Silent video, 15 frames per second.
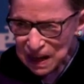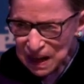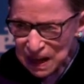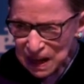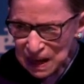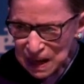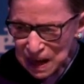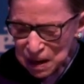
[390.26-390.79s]

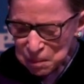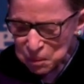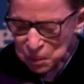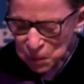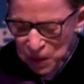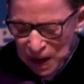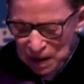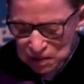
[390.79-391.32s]
I am
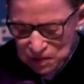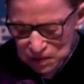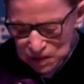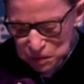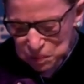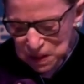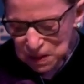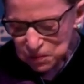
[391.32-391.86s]
proud
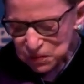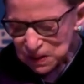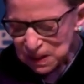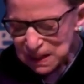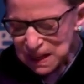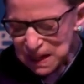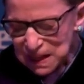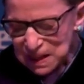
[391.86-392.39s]
to be
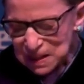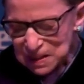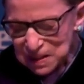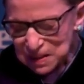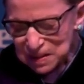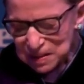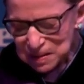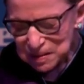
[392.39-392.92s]
affiliated
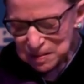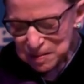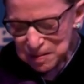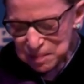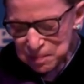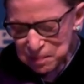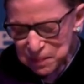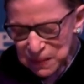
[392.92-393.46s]

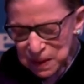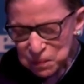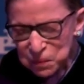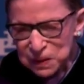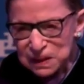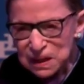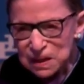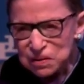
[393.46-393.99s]

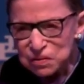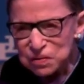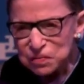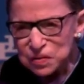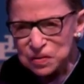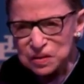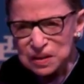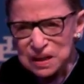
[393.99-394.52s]
with the
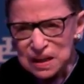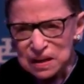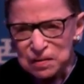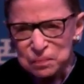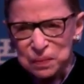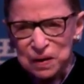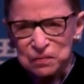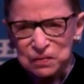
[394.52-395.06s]
University
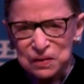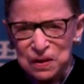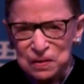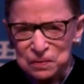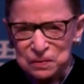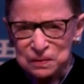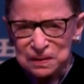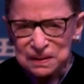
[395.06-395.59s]
of
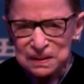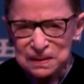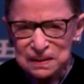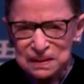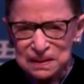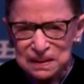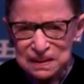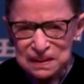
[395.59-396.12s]
Buffalo
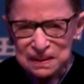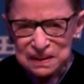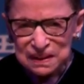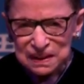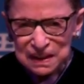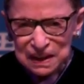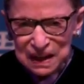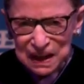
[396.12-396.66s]

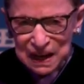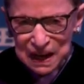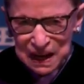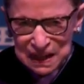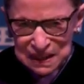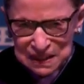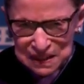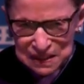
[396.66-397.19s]

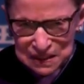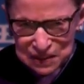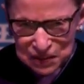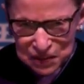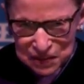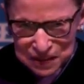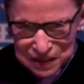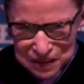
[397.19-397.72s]
and its
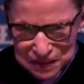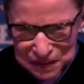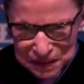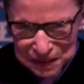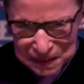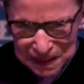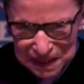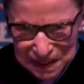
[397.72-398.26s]
law school.